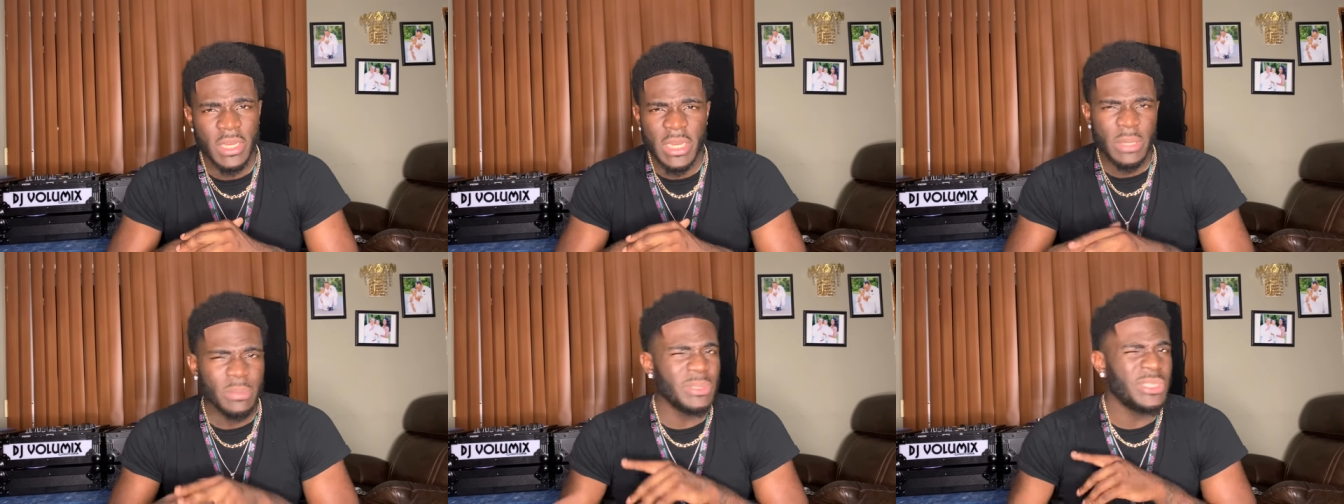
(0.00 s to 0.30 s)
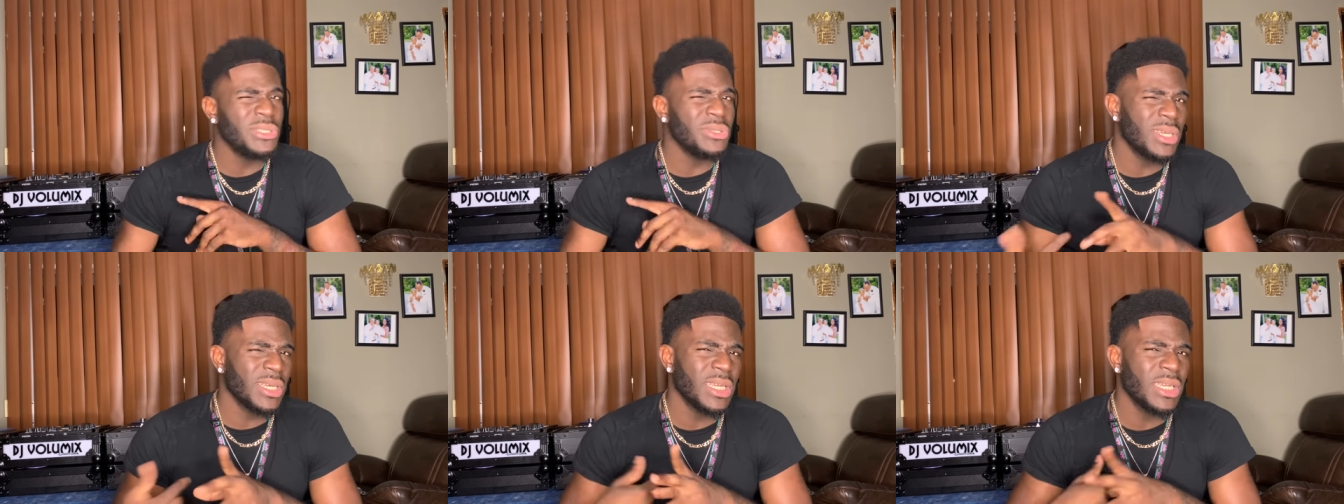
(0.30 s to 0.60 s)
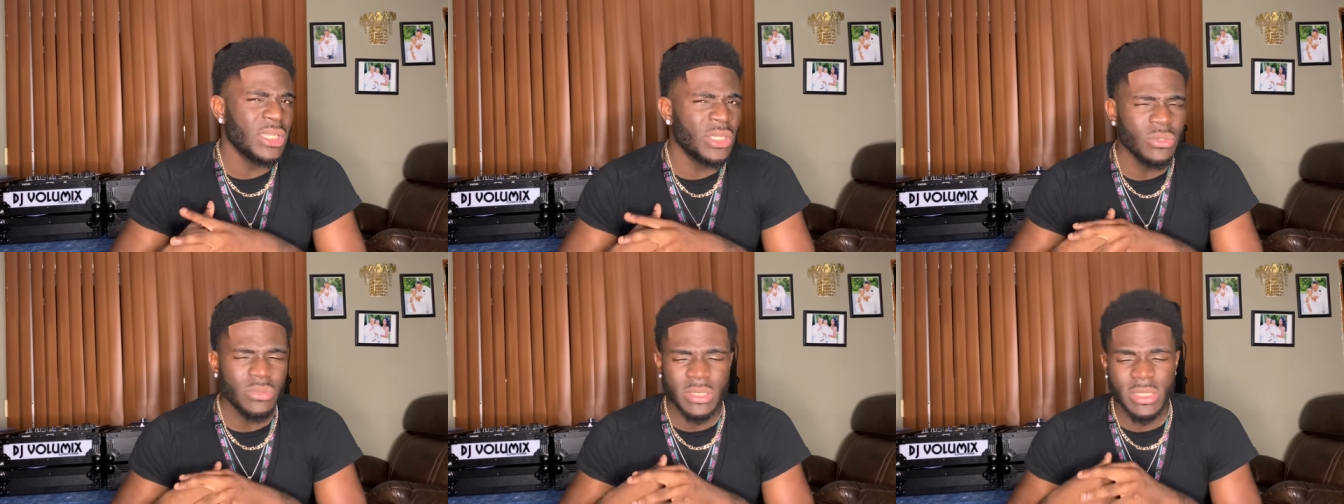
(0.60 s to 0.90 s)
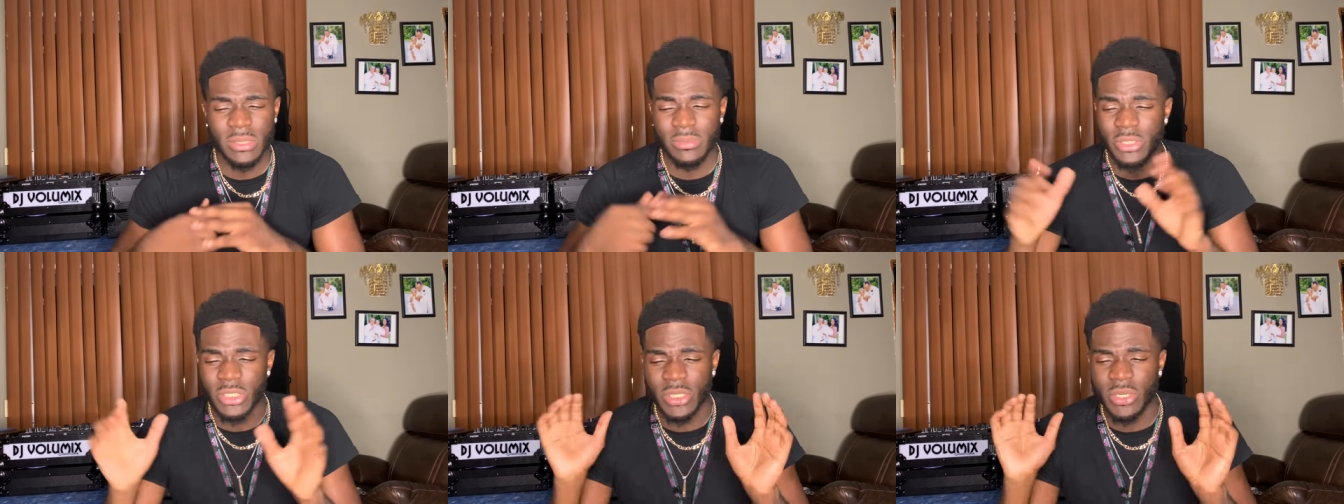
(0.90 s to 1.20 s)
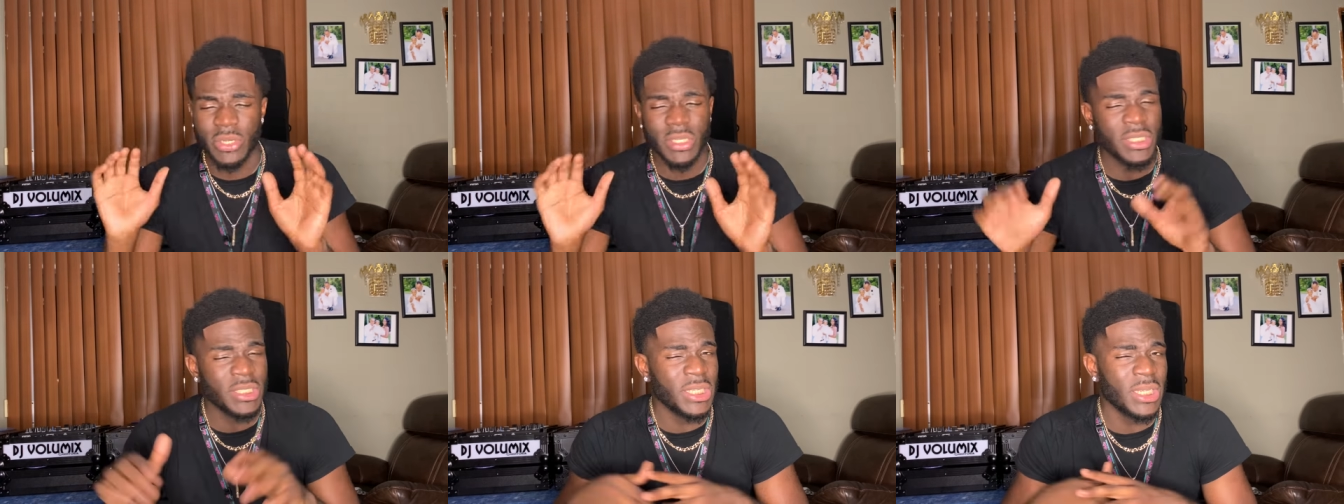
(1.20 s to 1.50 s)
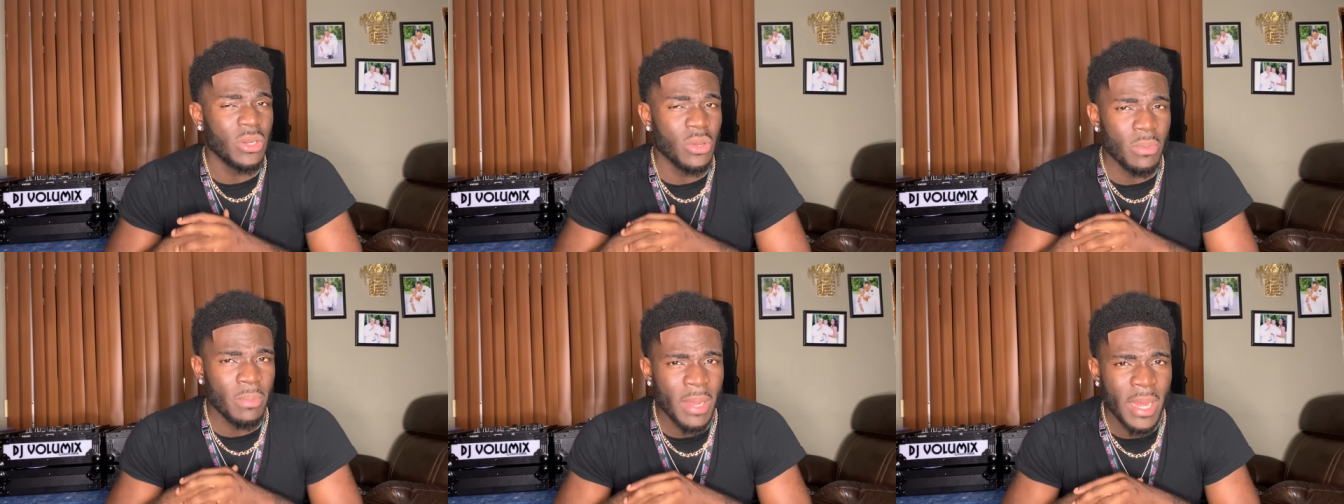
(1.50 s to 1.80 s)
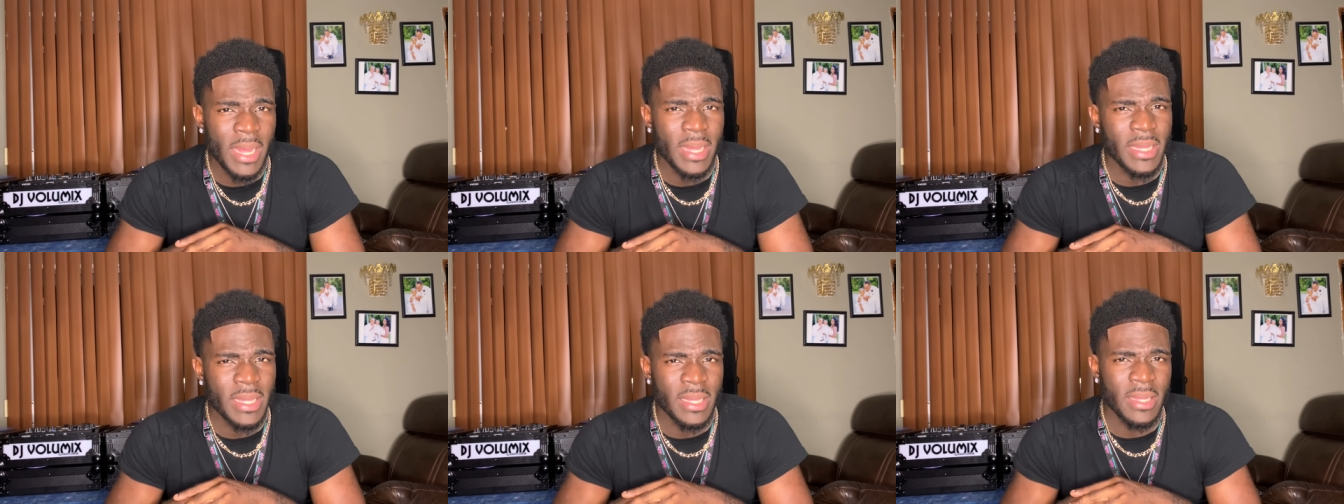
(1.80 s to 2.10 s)
but you couldn't do some certain shit on
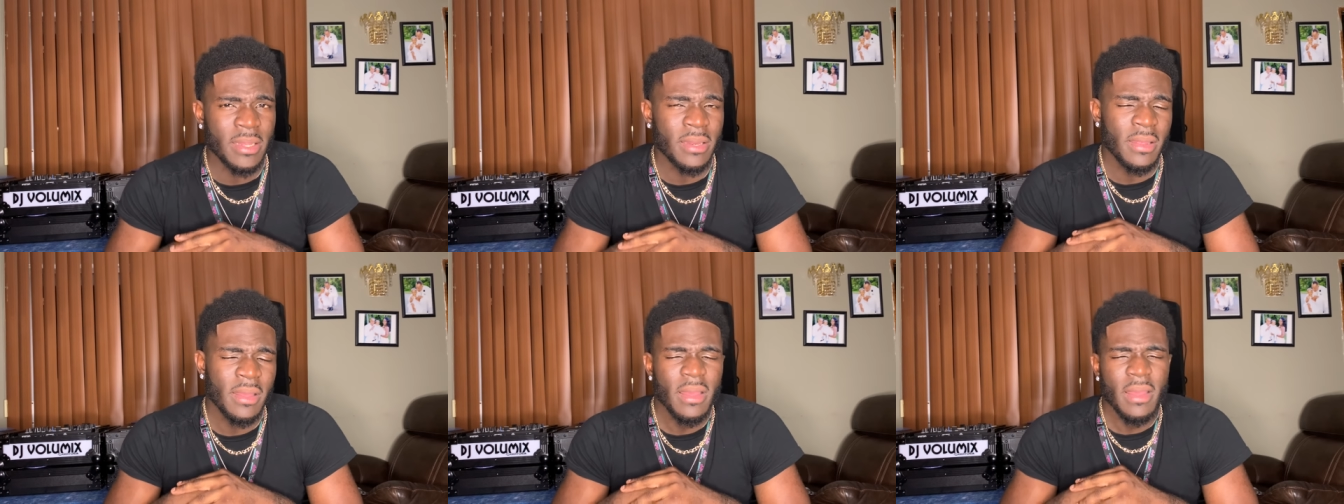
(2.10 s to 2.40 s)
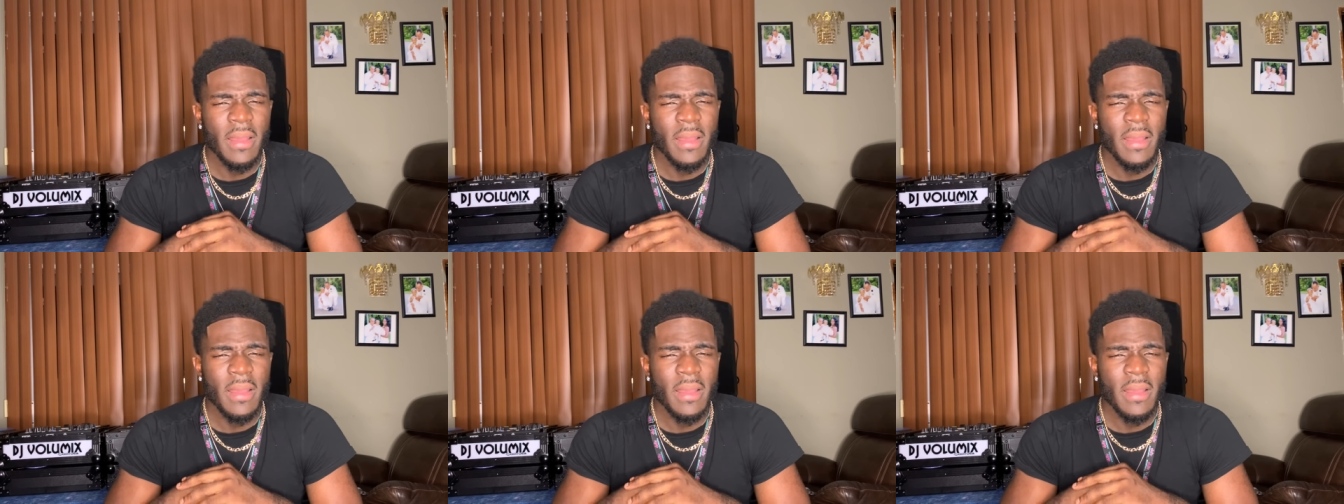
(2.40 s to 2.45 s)
my end,